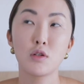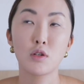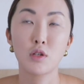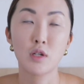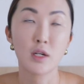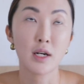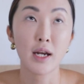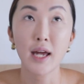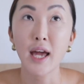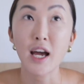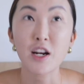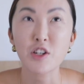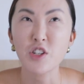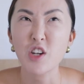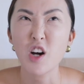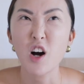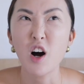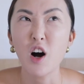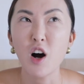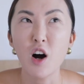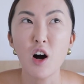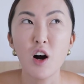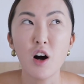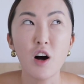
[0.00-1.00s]
can I actually
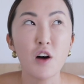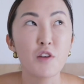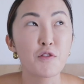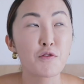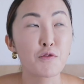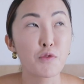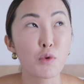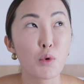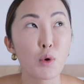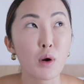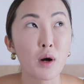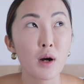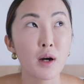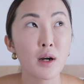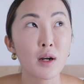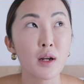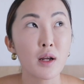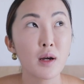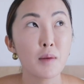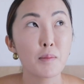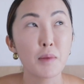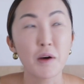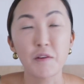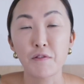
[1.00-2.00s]
afford
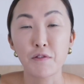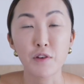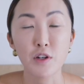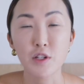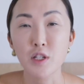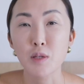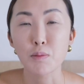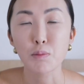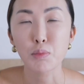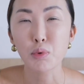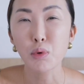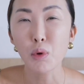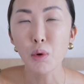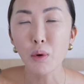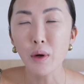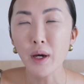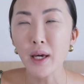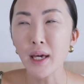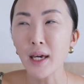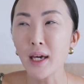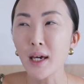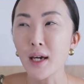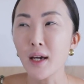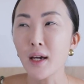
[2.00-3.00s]
my first
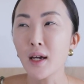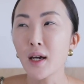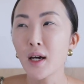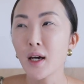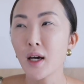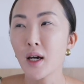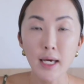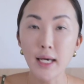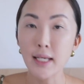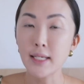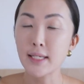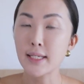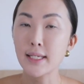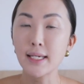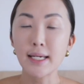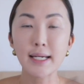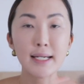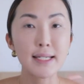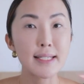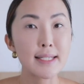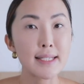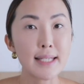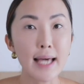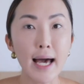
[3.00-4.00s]
employee? It's the
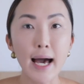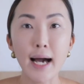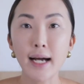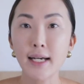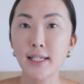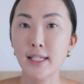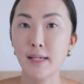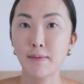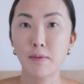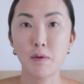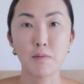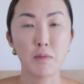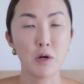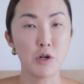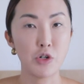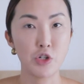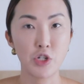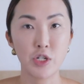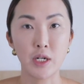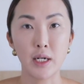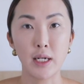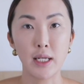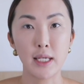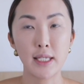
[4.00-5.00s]
exact same
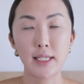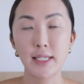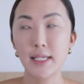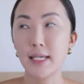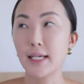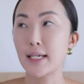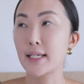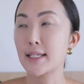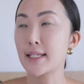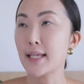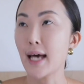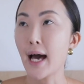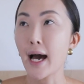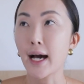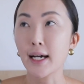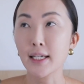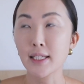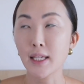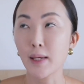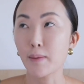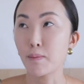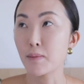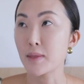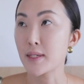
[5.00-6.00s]
emotion. It's the
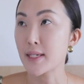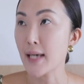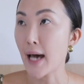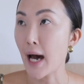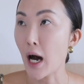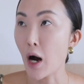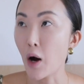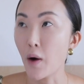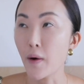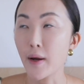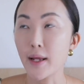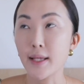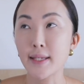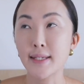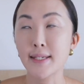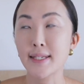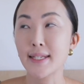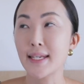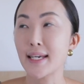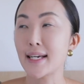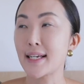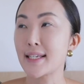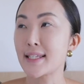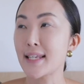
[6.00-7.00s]
exact same doubt. It's
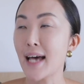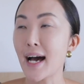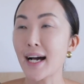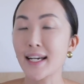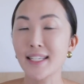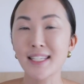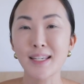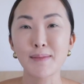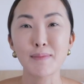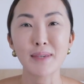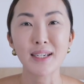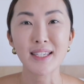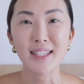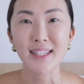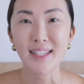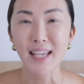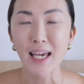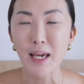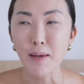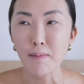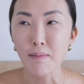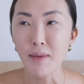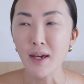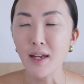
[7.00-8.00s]
the exact same
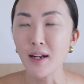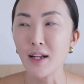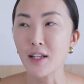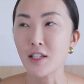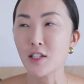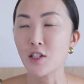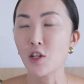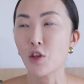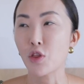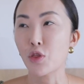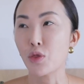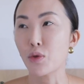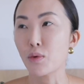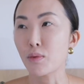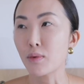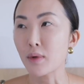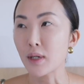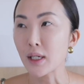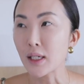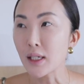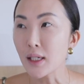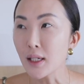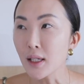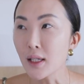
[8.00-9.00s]
excitement. It's the
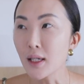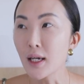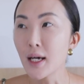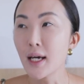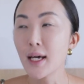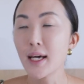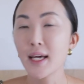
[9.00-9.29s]
thrill.